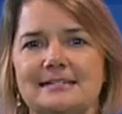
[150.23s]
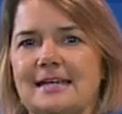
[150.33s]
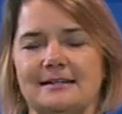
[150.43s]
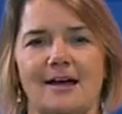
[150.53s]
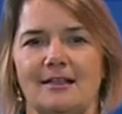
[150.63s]
in
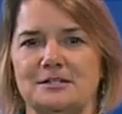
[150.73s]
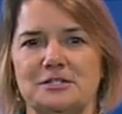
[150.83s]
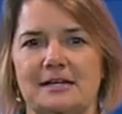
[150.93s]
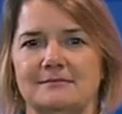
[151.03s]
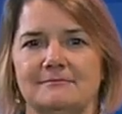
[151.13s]

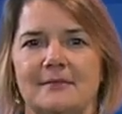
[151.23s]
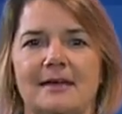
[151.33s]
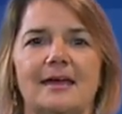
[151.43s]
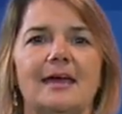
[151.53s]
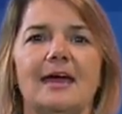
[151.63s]
technology.
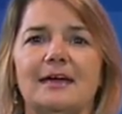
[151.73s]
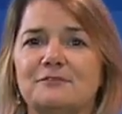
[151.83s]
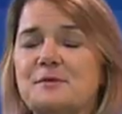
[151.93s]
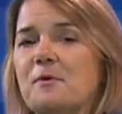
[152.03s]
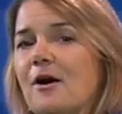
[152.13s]

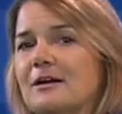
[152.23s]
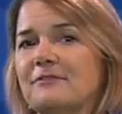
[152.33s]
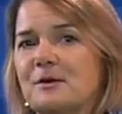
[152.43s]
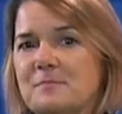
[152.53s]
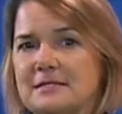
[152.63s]
Every part of
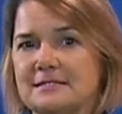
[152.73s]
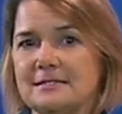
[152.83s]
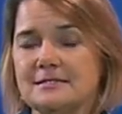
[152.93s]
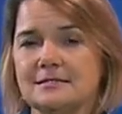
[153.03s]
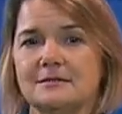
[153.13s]
our
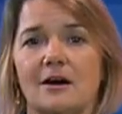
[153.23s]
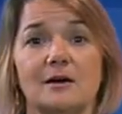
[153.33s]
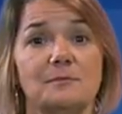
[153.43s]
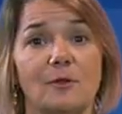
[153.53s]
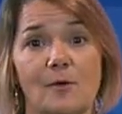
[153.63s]
business, our
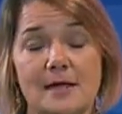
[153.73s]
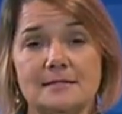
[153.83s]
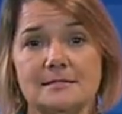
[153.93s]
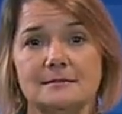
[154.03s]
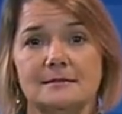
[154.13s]

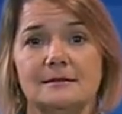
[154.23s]
employees,